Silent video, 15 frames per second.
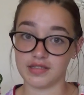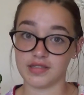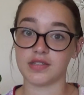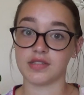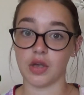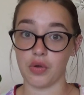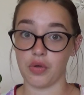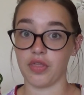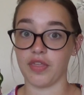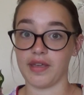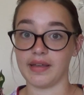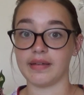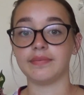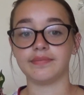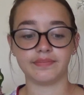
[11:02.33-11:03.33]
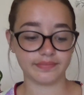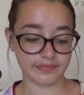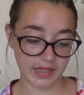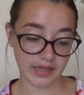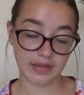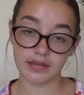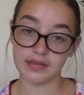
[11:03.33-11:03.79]
to sew thing.
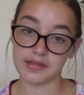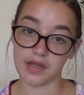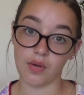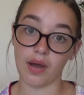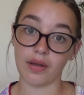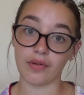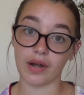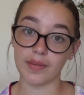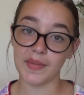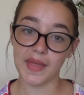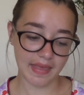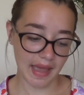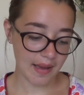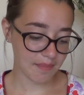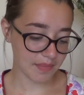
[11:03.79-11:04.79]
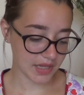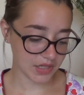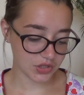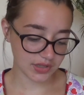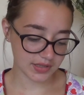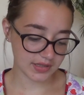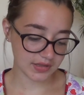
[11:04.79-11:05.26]
So I'd recommend that.
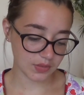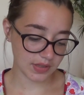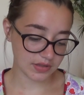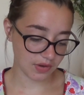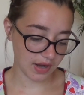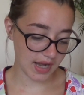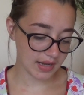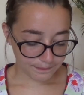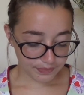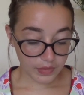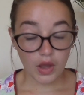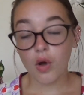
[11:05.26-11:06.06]
Pinterest is always great.